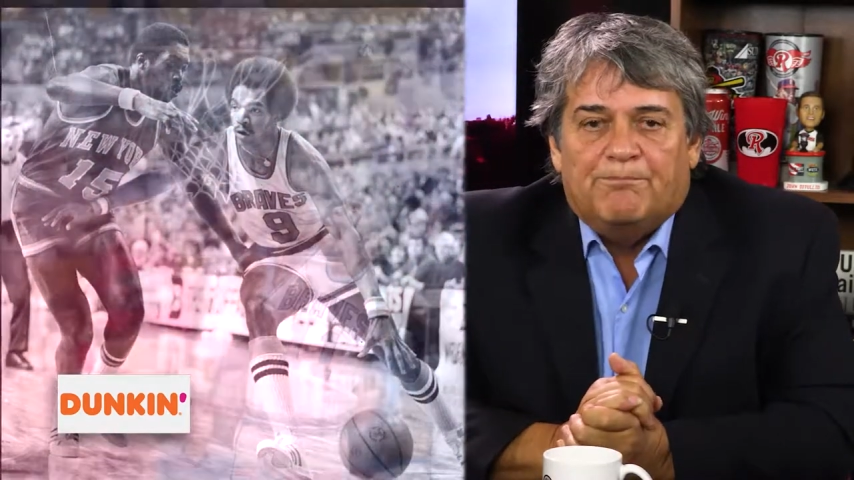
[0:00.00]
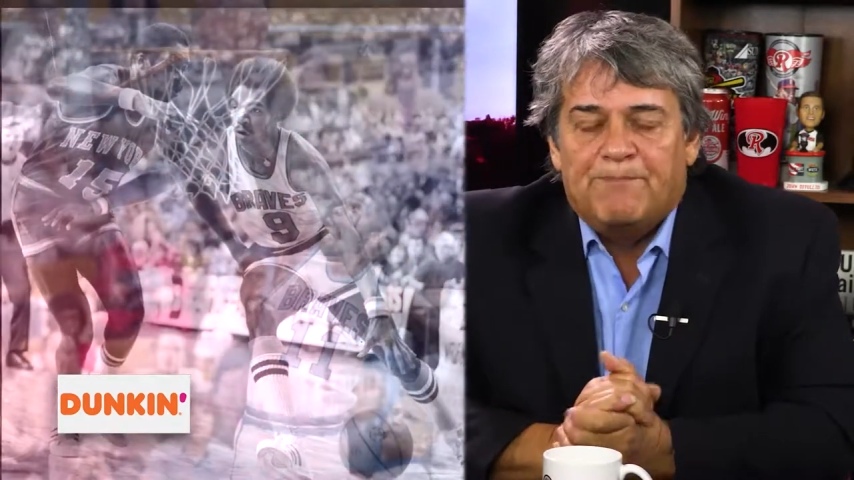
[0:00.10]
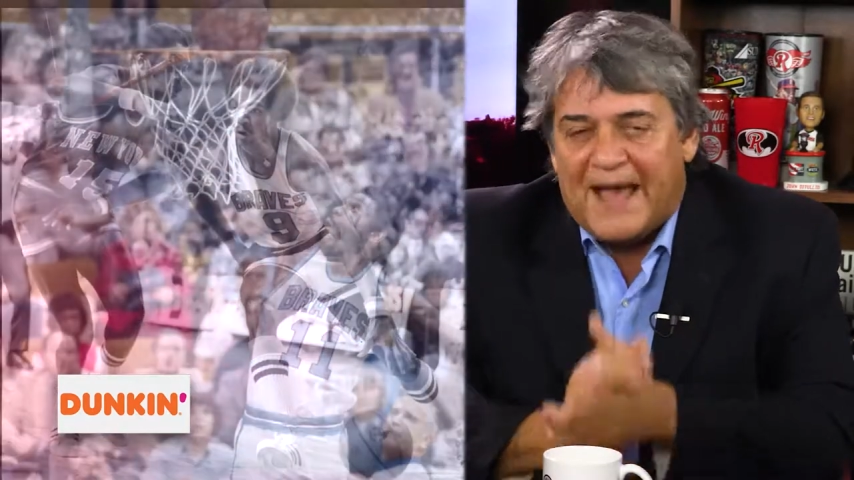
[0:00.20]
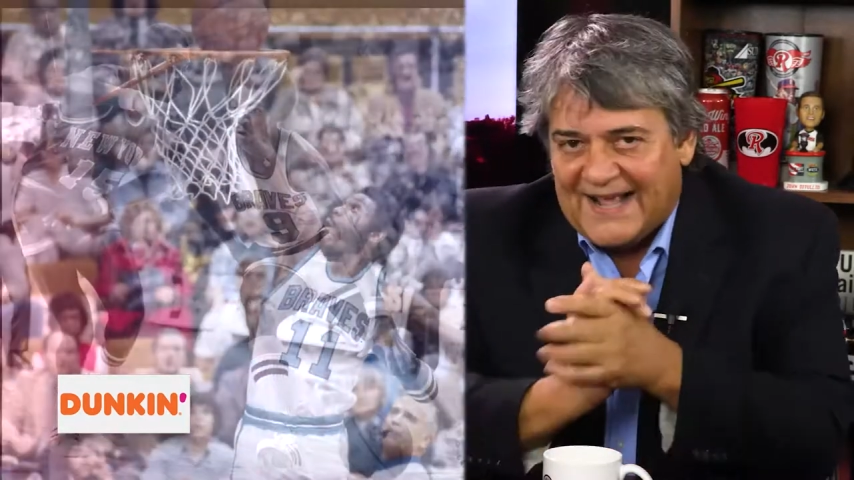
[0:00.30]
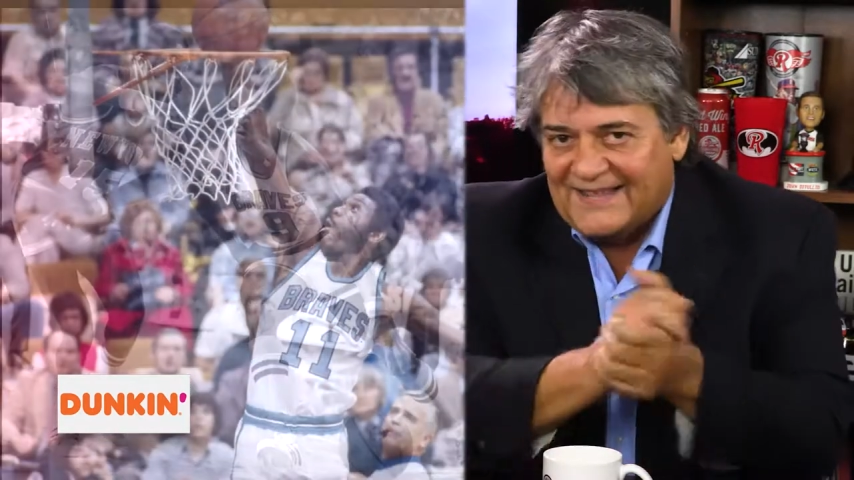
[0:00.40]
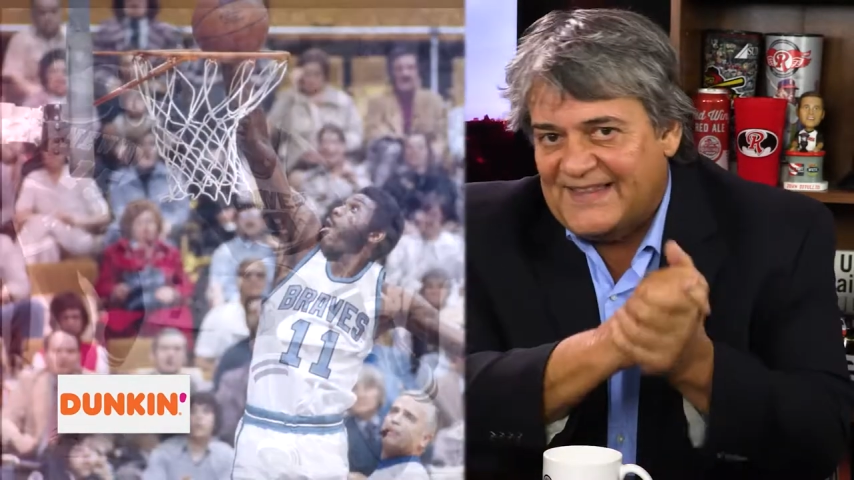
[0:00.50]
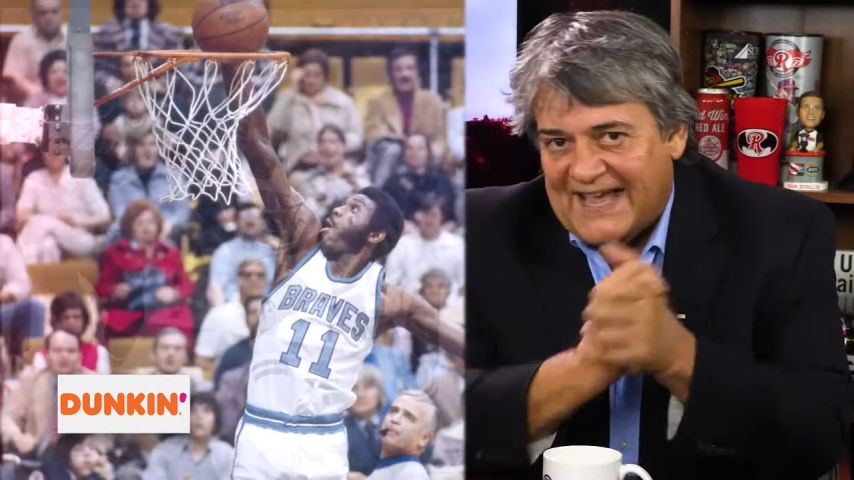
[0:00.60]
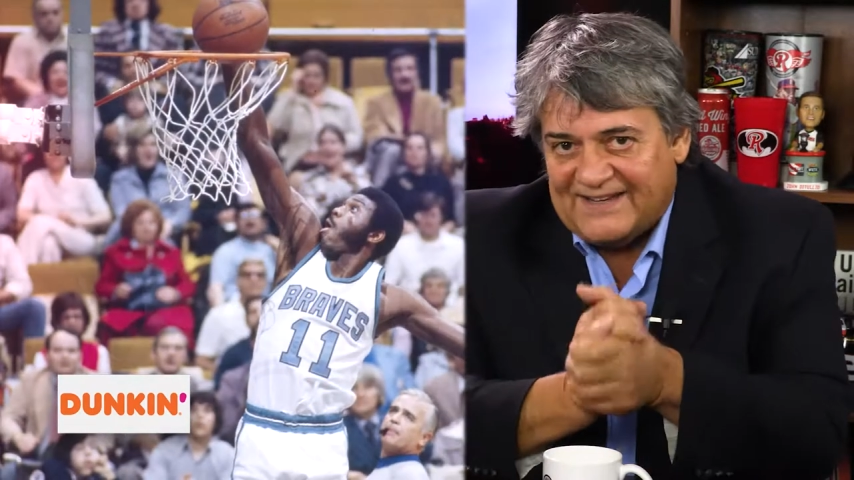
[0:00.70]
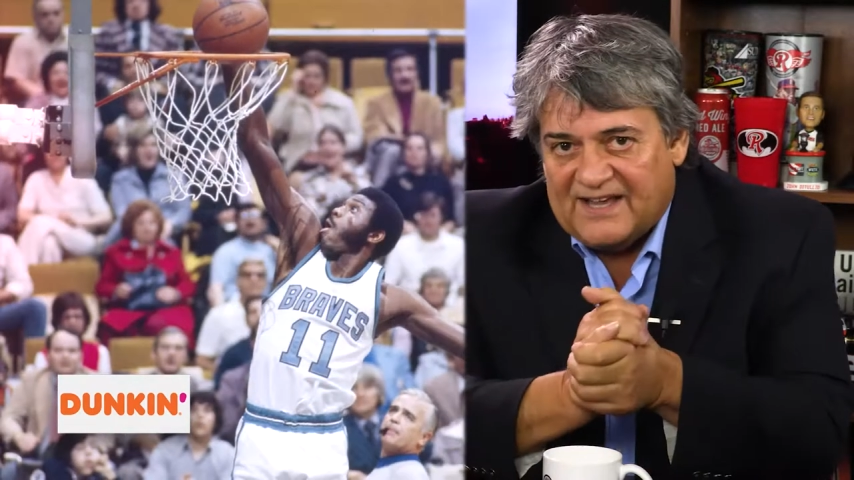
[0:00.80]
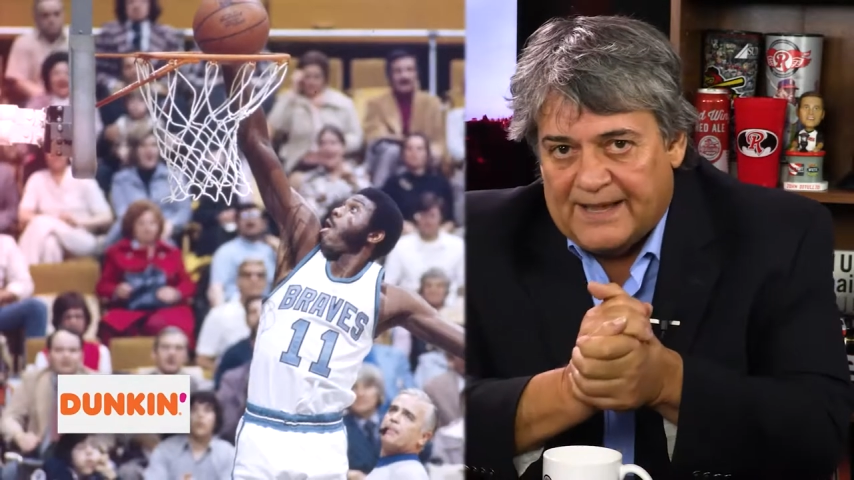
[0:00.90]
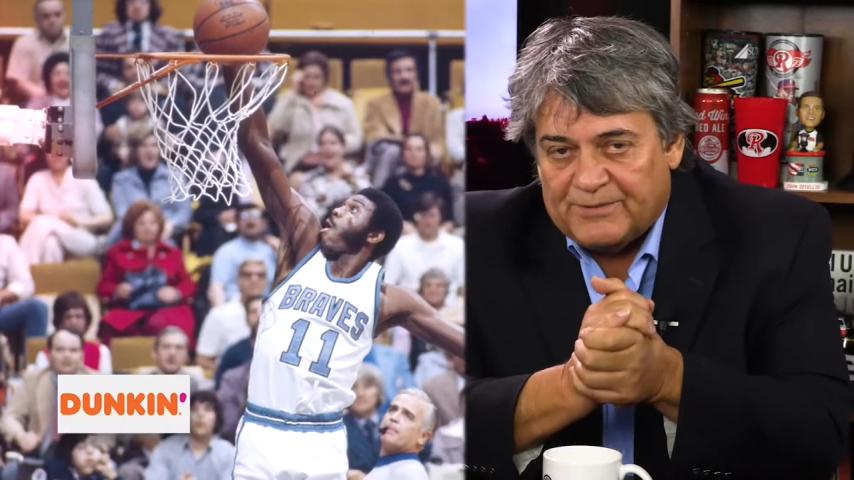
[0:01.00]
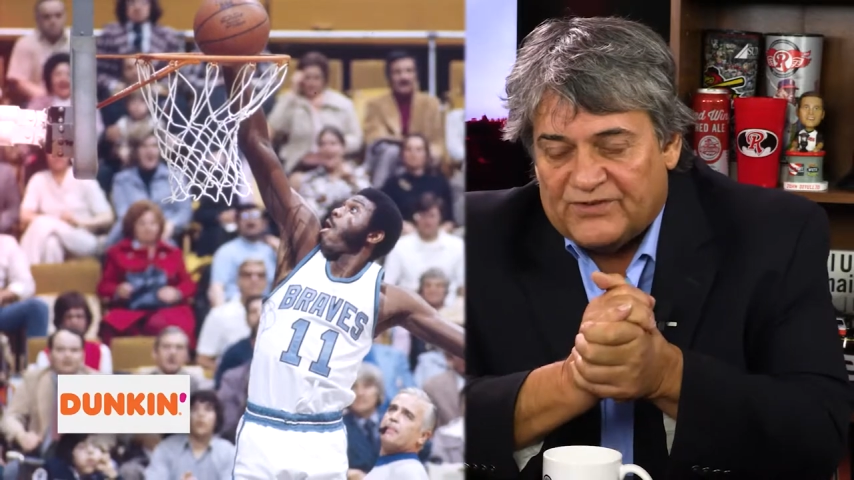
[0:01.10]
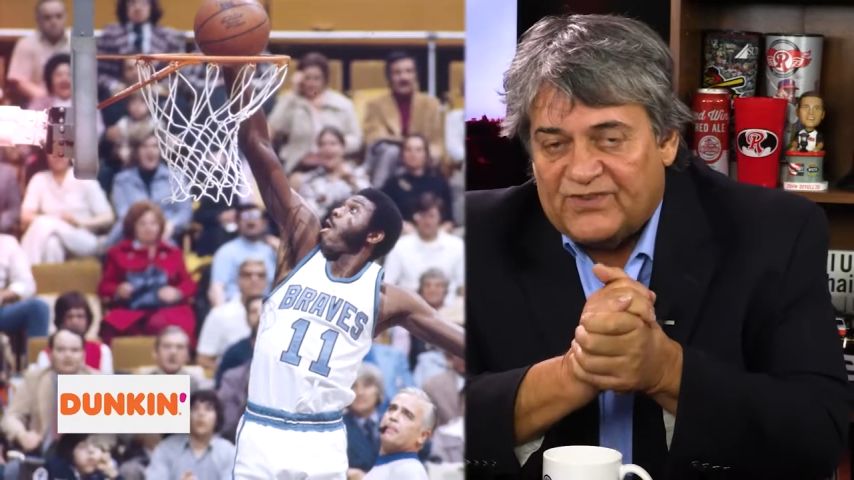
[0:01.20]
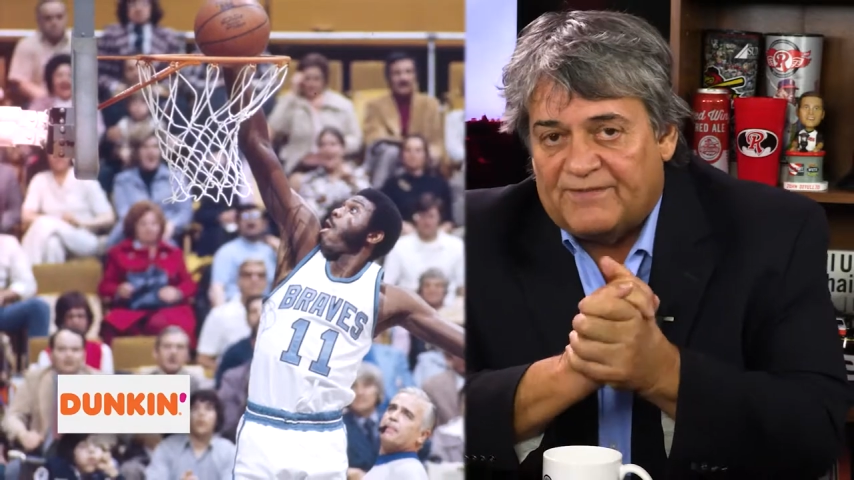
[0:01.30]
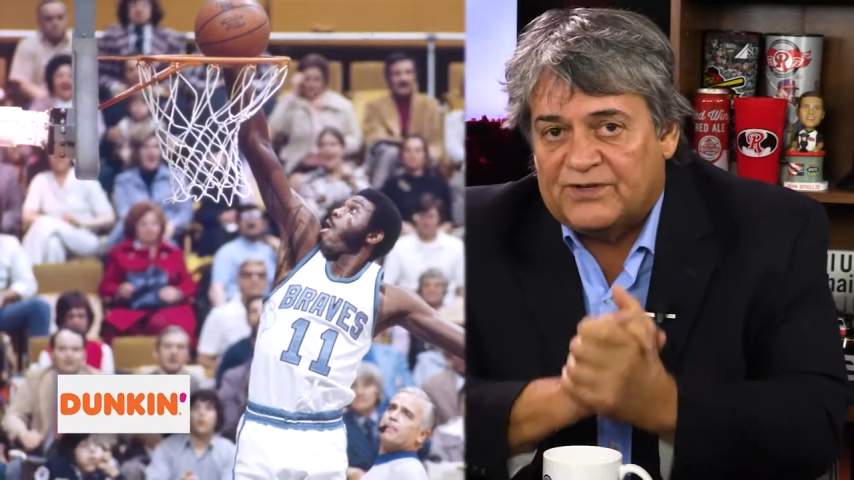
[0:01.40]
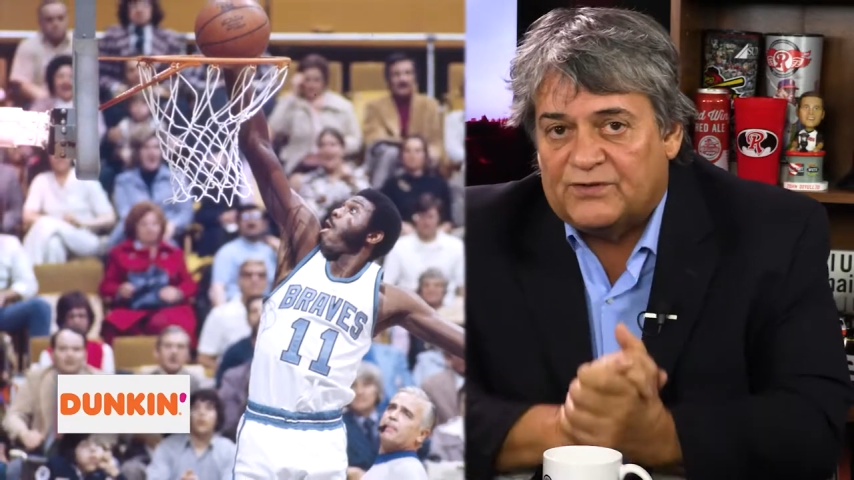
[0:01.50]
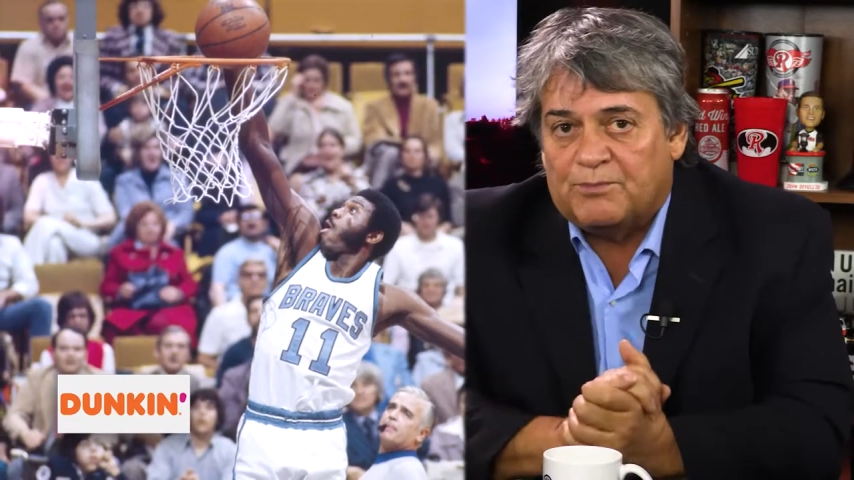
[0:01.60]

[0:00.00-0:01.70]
Back at that time in the 70s,